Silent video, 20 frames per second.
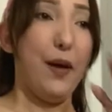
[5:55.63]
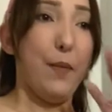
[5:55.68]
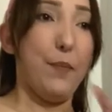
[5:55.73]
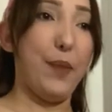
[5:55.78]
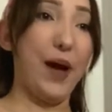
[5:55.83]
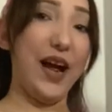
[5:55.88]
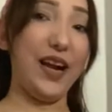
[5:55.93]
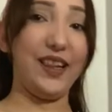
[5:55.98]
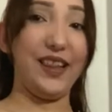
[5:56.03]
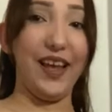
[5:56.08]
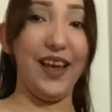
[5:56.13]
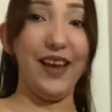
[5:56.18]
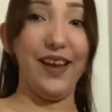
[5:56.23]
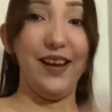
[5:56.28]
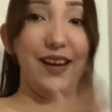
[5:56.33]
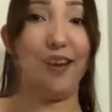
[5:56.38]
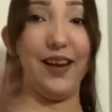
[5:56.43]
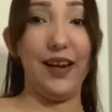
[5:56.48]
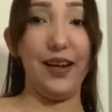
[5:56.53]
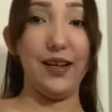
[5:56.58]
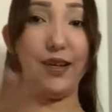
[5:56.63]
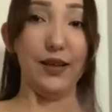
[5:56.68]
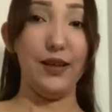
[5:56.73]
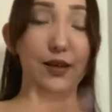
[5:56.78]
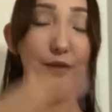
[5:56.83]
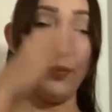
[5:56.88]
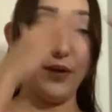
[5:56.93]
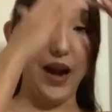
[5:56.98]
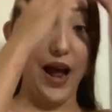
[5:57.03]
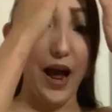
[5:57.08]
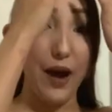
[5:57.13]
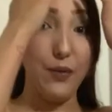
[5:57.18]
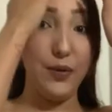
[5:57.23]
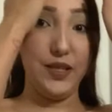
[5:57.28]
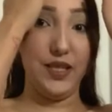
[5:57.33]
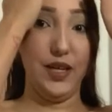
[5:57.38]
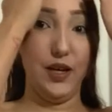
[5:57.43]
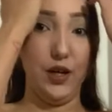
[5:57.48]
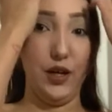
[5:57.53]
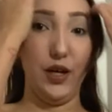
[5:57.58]
back then, like when I
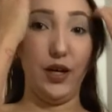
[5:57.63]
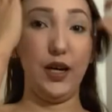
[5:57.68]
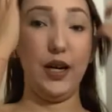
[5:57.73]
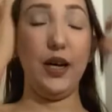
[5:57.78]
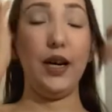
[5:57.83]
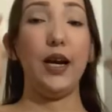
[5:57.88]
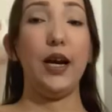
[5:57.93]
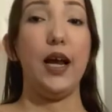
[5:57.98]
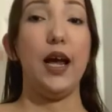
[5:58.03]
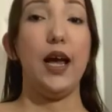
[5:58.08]
was younger,